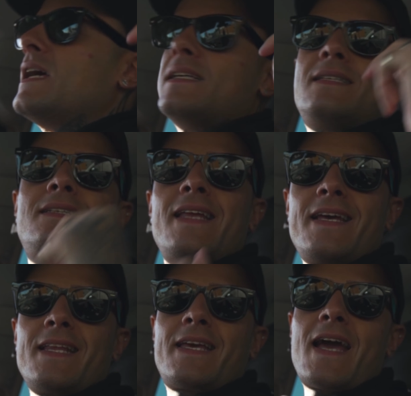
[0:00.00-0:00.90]

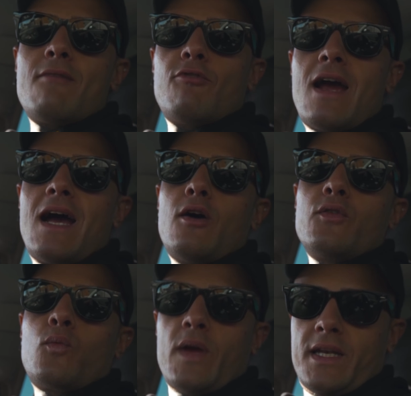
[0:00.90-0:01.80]
stick the camera out of
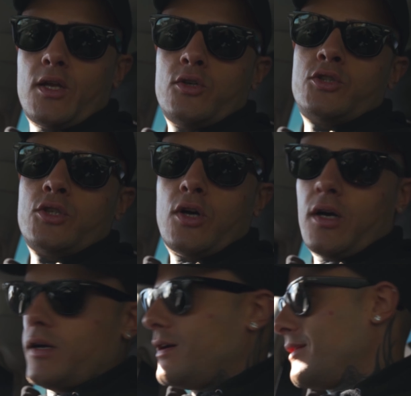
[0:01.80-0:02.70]
the window shot.